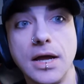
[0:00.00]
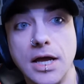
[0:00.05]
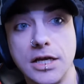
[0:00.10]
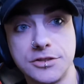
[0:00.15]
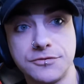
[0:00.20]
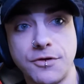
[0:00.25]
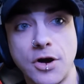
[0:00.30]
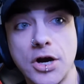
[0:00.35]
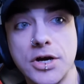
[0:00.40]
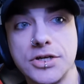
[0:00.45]

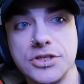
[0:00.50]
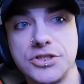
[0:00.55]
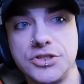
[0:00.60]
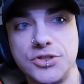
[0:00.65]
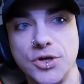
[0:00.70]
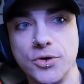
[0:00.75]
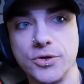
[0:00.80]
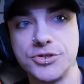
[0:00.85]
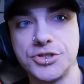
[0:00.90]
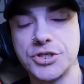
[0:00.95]
As far as
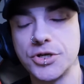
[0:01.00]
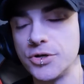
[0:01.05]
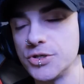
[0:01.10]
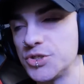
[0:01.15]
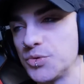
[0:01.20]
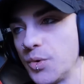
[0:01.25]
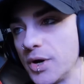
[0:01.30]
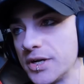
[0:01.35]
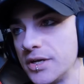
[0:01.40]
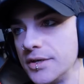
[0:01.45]
Doge
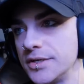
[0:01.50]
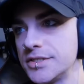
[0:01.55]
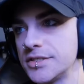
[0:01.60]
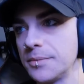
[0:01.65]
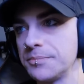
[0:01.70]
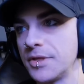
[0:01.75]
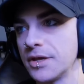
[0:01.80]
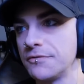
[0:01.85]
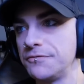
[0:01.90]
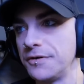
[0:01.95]
goes, you want to hear
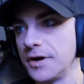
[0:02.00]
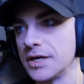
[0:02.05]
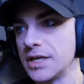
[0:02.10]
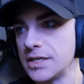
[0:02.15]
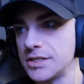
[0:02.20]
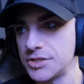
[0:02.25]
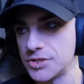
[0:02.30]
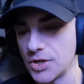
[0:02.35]
something funny?